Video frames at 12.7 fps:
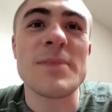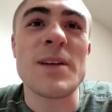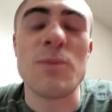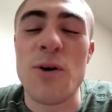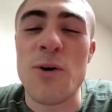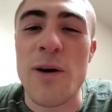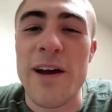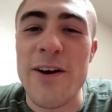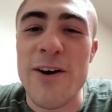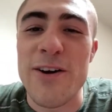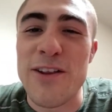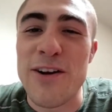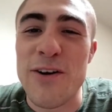I'm not quite
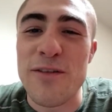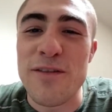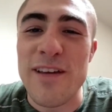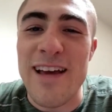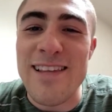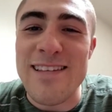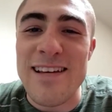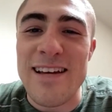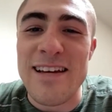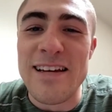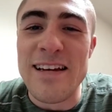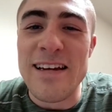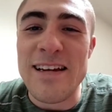earning enough yet to
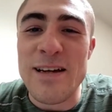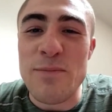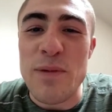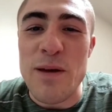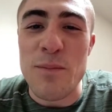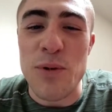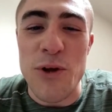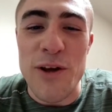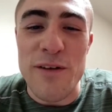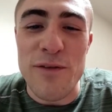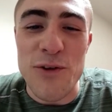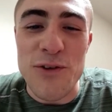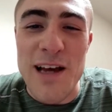be employing a
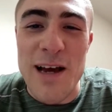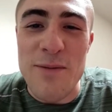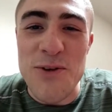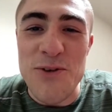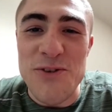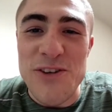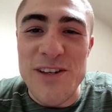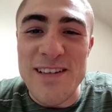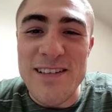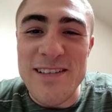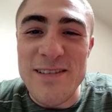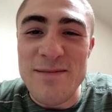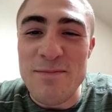full-time
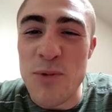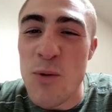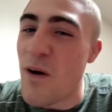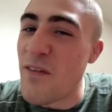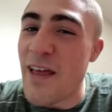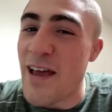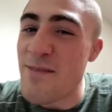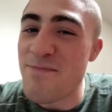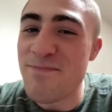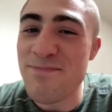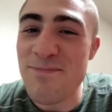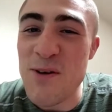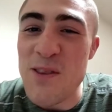nutritionist. But one day
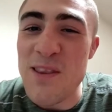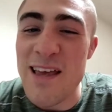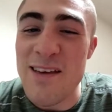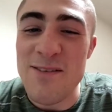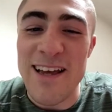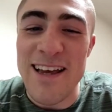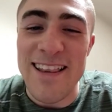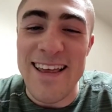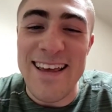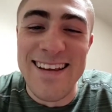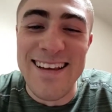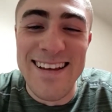we'll get there.